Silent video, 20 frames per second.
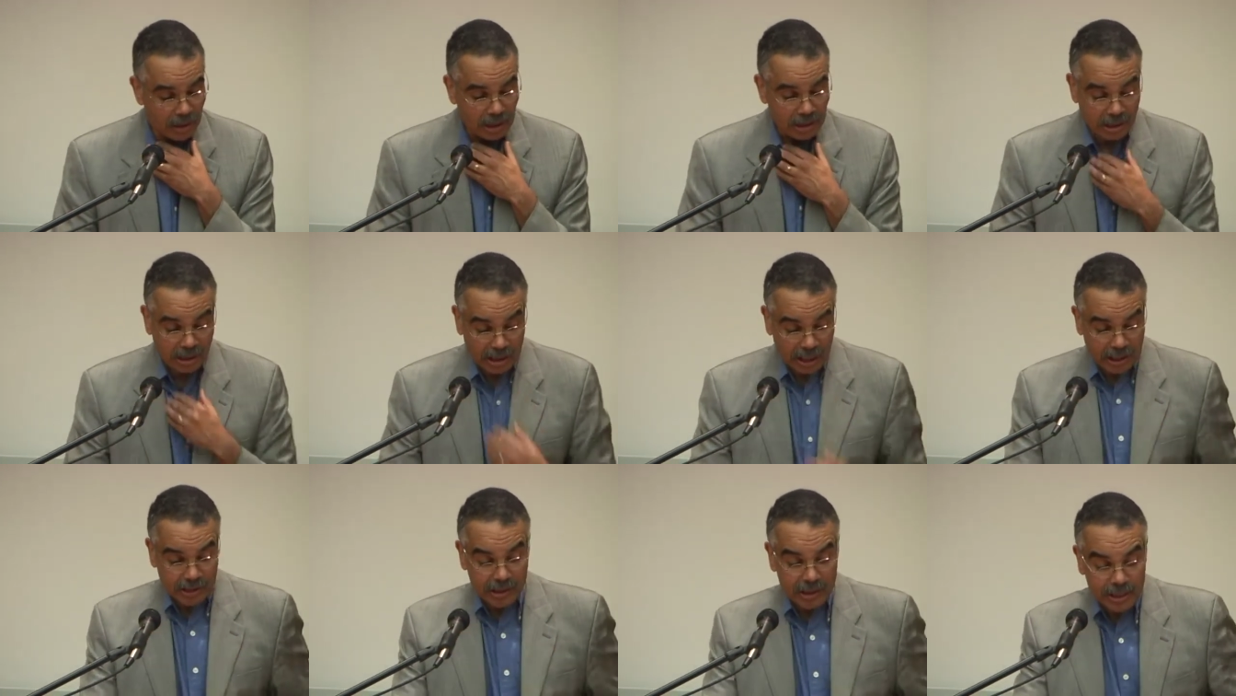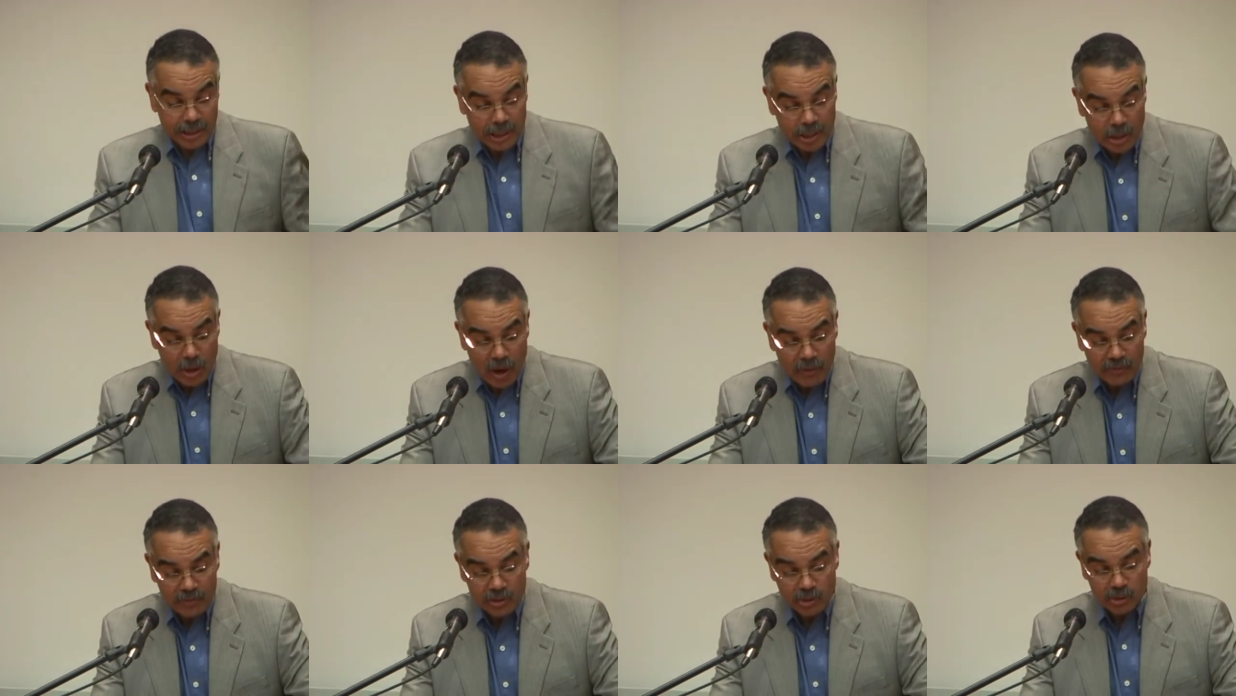Suddenly, the
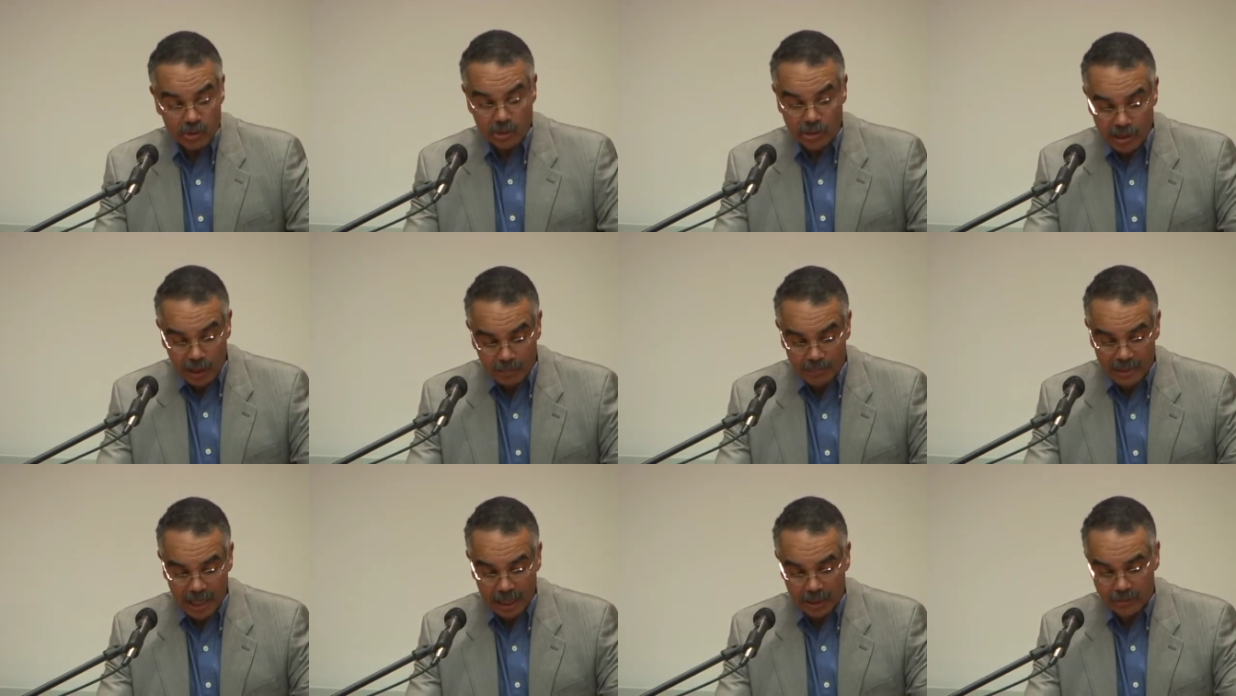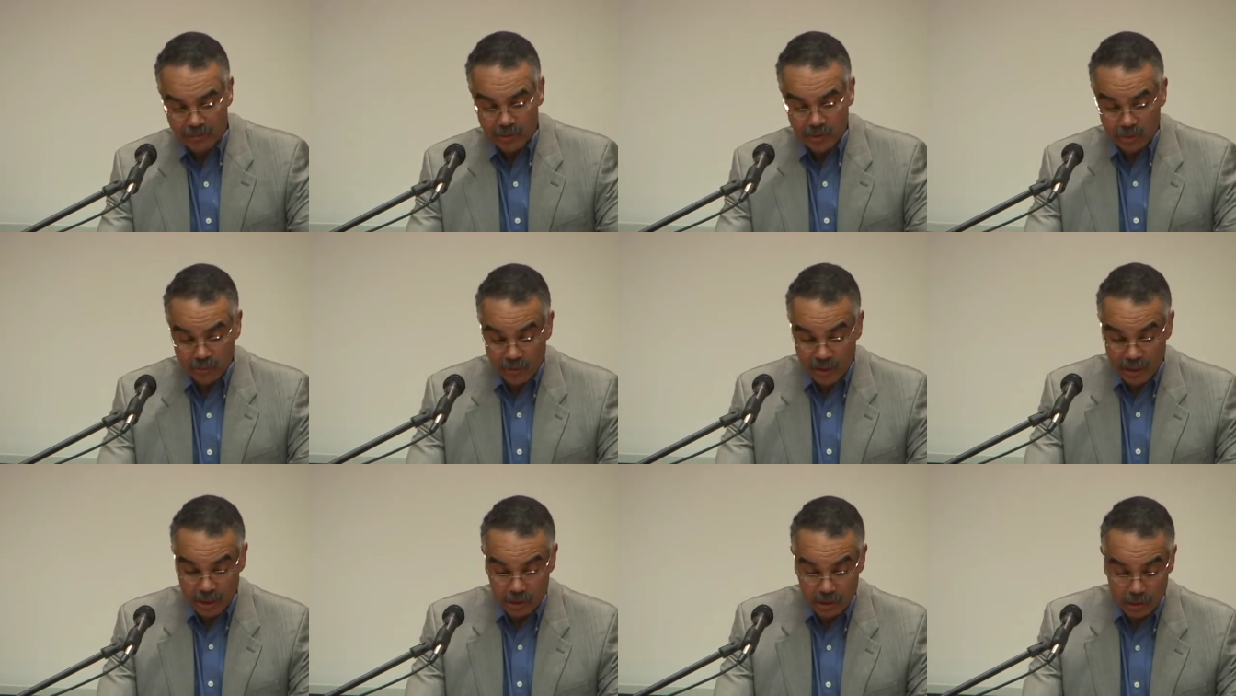officer jumped out of his
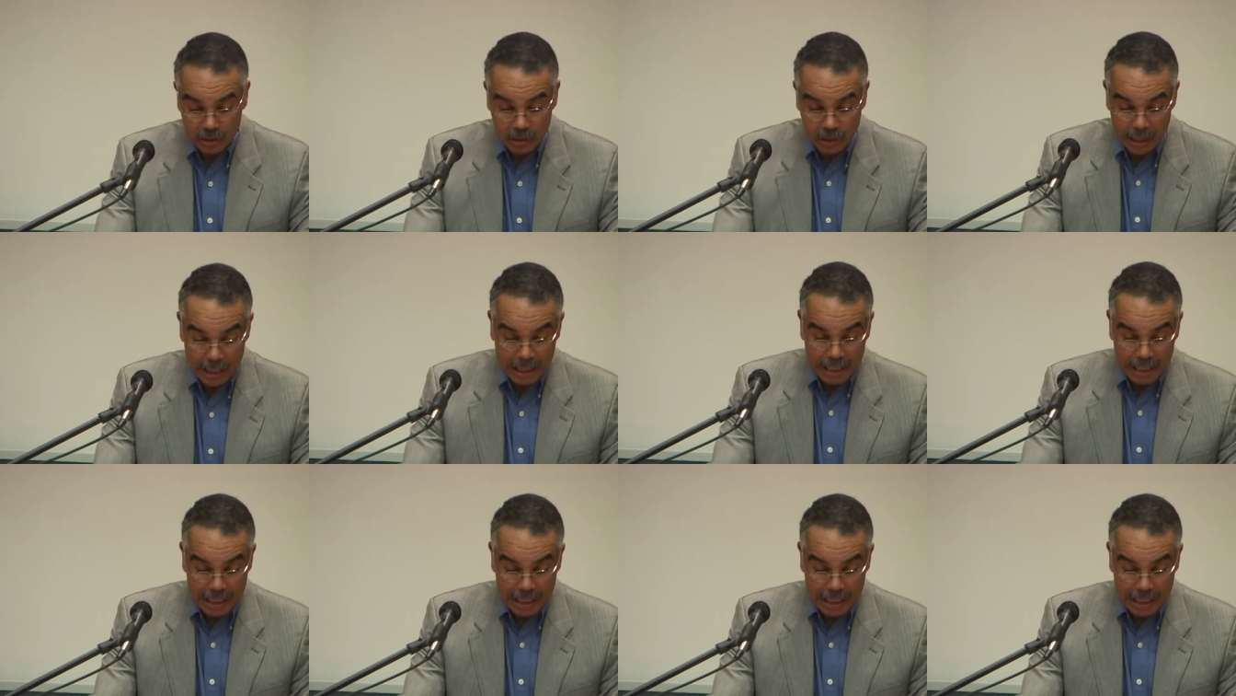vehicle,